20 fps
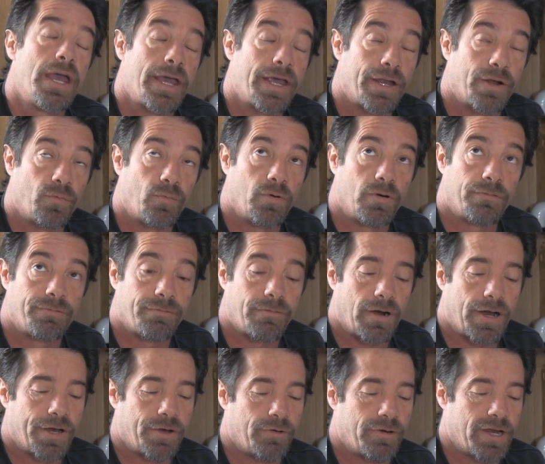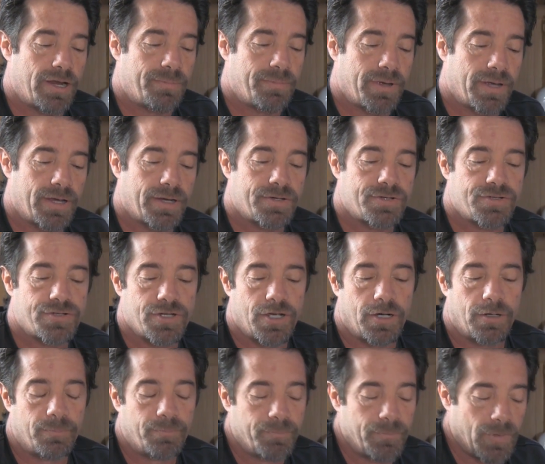and it will fry your Apex.
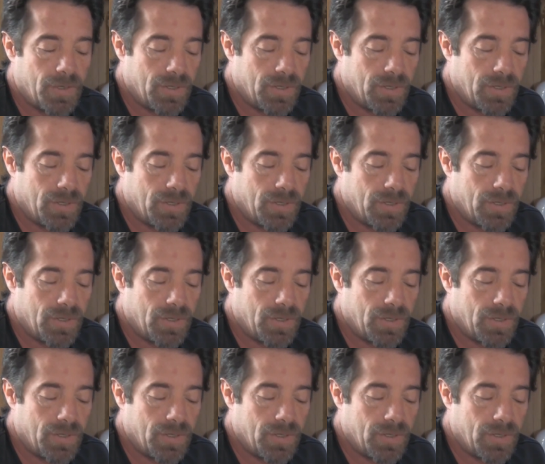So,